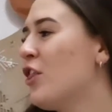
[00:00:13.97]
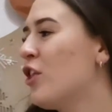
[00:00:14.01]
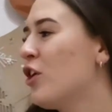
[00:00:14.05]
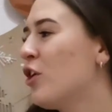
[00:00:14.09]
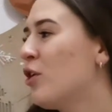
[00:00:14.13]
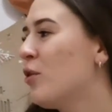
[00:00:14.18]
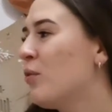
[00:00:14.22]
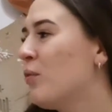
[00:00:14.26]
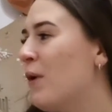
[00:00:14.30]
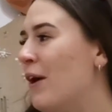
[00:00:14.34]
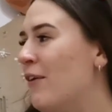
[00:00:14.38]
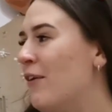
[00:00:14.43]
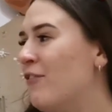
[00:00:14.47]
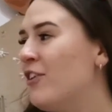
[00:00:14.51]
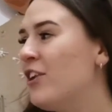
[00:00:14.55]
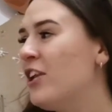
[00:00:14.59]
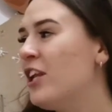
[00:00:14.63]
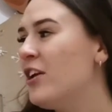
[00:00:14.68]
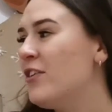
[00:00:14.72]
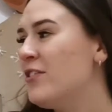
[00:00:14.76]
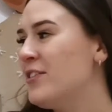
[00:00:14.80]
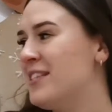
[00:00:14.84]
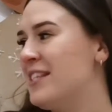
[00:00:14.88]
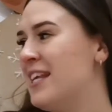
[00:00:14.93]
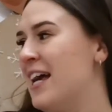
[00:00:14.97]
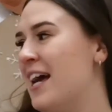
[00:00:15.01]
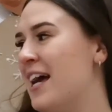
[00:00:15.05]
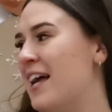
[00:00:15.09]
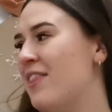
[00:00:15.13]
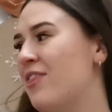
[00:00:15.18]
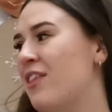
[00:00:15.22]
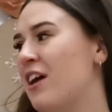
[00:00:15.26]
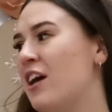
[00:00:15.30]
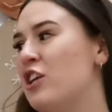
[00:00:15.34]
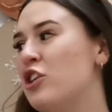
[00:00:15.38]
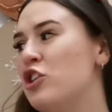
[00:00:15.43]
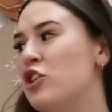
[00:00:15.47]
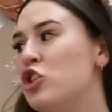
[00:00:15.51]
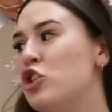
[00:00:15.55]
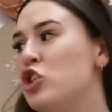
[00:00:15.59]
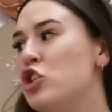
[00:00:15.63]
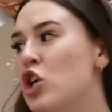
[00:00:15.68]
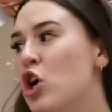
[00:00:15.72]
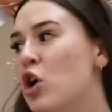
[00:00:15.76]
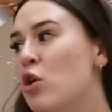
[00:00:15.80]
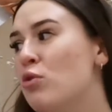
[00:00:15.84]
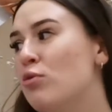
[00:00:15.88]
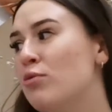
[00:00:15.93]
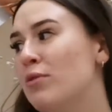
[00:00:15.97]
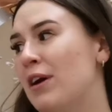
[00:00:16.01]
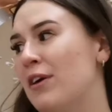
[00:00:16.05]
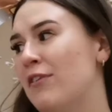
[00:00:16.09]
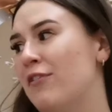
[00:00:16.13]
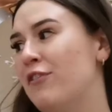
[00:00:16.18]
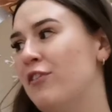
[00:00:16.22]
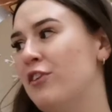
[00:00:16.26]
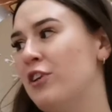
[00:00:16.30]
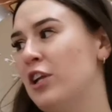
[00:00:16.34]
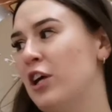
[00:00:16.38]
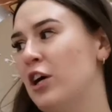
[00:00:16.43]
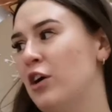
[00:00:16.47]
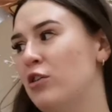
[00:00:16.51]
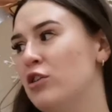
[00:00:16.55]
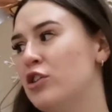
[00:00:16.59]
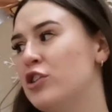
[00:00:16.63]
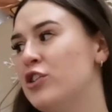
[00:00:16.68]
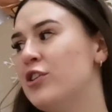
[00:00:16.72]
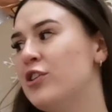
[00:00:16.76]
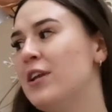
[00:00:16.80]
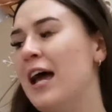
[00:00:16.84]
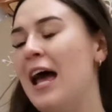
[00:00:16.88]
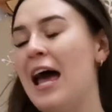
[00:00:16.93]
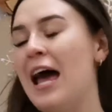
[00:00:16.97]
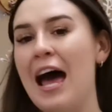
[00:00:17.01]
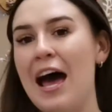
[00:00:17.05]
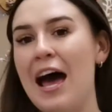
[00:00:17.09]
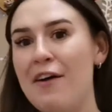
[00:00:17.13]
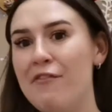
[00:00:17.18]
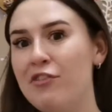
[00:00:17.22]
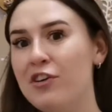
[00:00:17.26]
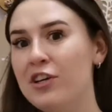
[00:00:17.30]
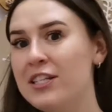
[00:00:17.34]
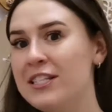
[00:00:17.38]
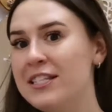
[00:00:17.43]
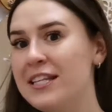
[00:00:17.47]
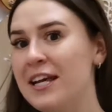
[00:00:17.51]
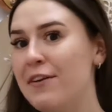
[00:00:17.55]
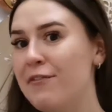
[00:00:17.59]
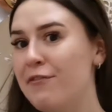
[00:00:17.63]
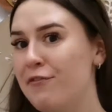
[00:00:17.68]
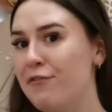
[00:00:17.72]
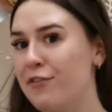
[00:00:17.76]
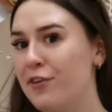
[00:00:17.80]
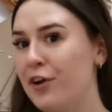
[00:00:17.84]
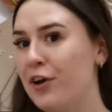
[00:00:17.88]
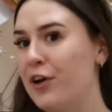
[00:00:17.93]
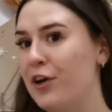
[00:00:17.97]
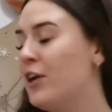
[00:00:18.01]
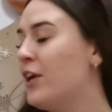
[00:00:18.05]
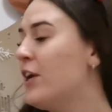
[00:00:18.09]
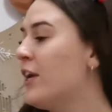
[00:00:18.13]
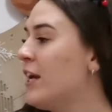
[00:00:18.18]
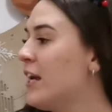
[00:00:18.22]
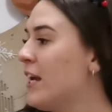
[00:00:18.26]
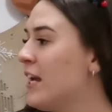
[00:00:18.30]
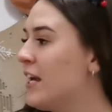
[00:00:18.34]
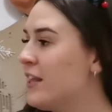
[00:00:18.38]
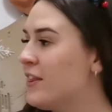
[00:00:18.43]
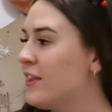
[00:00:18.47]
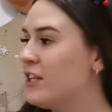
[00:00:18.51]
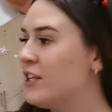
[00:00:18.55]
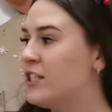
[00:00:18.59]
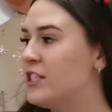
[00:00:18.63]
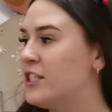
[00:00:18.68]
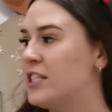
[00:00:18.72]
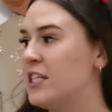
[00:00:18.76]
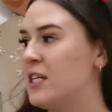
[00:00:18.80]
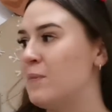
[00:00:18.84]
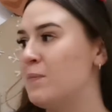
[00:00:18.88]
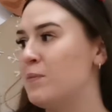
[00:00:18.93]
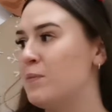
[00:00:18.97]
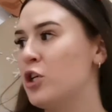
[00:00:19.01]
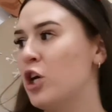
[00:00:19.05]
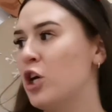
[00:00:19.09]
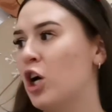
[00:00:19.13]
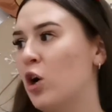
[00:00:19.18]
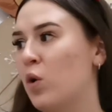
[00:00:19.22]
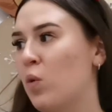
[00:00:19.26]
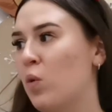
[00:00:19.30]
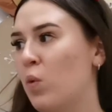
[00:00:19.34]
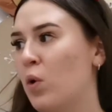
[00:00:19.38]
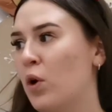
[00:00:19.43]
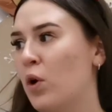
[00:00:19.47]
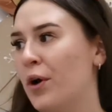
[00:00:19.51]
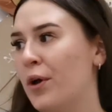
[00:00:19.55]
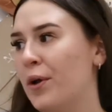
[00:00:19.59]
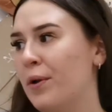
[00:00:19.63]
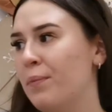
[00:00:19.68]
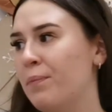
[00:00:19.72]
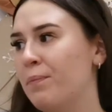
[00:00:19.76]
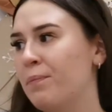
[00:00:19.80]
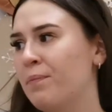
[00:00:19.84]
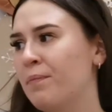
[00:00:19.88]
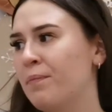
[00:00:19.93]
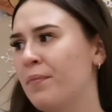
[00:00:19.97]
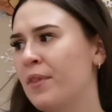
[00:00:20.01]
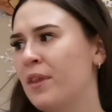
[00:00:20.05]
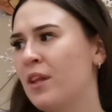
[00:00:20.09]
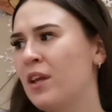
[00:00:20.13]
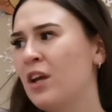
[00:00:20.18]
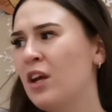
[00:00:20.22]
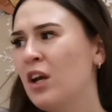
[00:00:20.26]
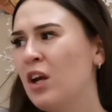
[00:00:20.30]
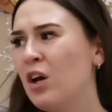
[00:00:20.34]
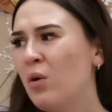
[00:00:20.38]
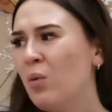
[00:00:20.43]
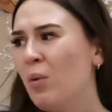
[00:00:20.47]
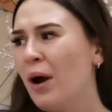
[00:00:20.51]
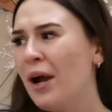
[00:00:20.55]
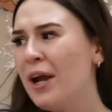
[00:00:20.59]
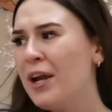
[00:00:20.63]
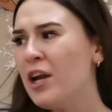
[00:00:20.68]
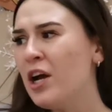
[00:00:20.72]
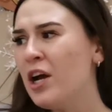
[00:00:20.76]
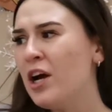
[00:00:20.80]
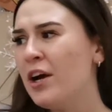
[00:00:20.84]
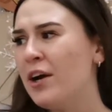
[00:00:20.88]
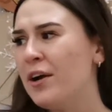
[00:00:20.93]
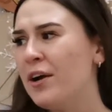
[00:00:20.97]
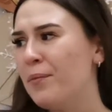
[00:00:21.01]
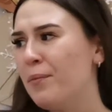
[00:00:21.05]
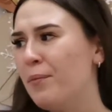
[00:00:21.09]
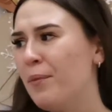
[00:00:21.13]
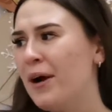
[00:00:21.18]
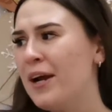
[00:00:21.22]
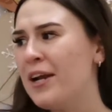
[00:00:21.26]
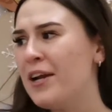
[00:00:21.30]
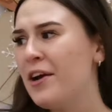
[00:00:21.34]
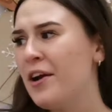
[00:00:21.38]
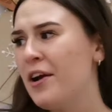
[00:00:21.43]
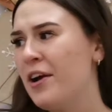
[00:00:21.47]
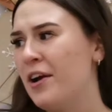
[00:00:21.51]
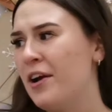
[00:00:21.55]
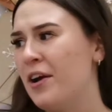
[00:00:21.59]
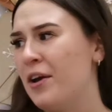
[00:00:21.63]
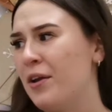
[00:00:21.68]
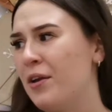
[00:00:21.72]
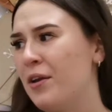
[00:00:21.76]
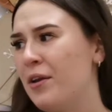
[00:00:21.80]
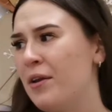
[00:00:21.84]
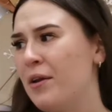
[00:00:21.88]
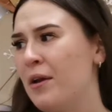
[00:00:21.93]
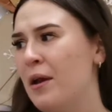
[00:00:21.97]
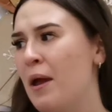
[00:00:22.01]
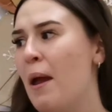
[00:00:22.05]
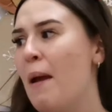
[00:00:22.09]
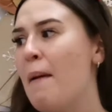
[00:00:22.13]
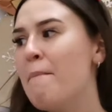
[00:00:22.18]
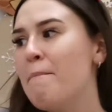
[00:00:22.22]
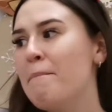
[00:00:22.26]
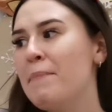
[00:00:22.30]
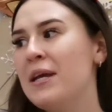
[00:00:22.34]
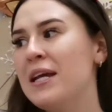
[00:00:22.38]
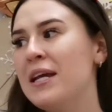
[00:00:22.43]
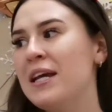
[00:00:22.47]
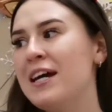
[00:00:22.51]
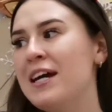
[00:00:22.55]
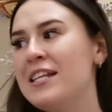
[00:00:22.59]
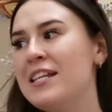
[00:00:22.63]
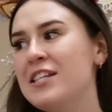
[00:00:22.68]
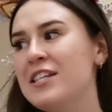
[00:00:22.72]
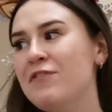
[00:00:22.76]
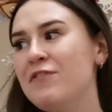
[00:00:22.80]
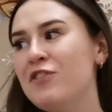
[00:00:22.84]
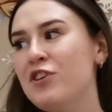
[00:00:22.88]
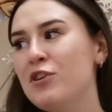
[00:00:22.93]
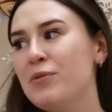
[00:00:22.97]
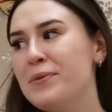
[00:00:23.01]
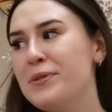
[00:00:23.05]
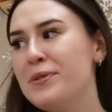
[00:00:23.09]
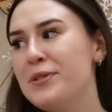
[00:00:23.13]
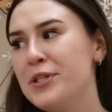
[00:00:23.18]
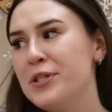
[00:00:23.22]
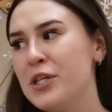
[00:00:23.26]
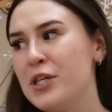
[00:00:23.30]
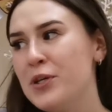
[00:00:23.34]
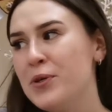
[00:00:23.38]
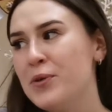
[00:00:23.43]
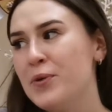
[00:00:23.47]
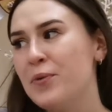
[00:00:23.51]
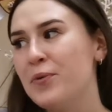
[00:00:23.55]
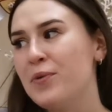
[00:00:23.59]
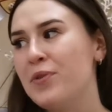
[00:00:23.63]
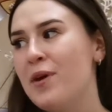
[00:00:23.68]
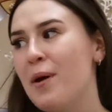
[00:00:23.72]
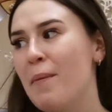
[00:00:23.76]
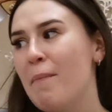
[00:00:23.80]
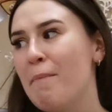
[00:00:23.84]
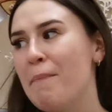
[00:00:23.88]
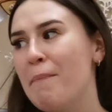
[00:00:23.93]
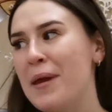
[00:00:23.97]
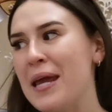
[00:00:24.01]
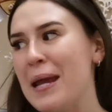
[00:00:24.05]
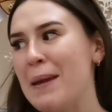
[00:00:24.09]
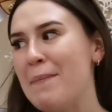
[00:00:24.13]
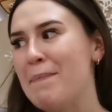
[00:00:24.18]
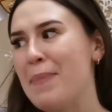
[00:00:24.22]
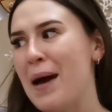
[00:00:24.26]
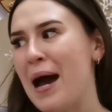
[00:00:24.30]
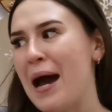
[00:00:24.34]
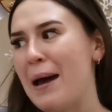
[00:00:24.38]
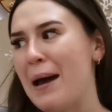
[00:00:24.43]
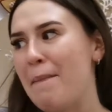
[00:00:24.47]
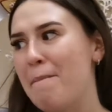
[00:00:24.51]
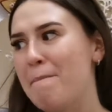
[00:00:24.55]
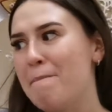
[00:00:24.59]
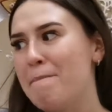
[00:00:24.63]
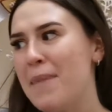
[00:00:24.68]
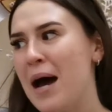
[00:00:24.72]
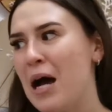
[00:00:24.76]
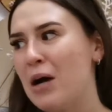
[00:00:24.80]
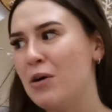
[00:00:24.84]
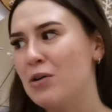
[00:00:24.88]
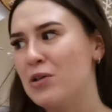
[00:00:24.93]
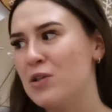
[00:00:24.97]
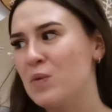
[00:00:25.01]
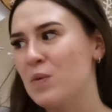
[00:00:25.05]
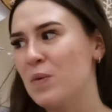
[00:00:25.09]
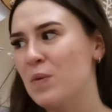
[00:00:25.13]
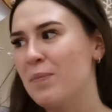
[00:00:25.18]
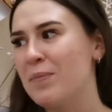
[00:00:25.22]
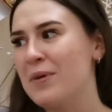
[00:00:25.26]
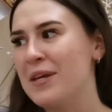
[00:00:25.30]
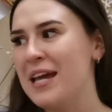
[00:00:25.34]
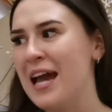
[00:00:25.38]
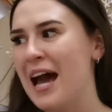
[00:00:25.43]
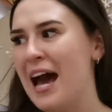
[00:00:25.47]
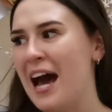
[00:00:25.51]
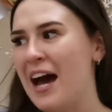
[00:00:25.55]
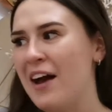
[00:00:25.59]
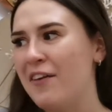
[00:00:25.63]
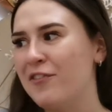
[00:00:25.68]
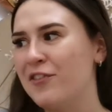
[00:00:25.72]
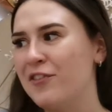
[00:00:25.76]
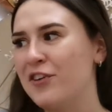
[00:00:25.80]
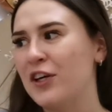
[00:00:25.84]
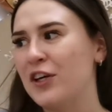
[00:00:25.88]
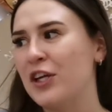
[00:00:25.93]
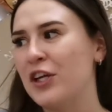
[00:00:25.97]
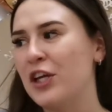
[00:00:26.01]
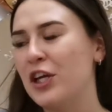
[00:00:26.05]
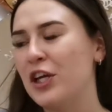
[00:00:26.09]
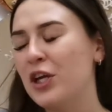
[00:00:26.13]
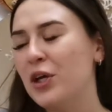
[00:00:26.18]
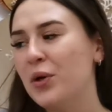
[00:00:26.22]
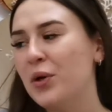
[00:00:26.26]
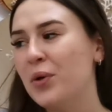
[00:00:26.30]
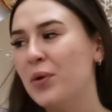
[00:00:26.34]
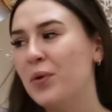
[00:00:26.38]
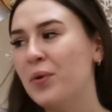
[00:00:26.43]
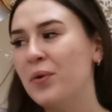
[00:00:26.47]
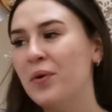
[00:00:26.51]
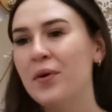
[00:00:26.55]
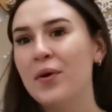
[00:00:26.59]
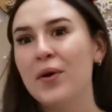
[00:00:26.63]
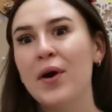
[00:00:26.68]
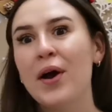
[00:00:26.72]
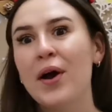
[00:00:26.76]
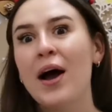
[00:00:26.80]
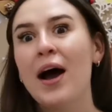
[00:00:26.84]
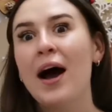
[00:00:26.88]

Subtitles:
The Gruffalo said that no Gruffalo should ever set foot in the deep dark wood. Why not? Why not? Because if you do, the big bad mouse will be after you.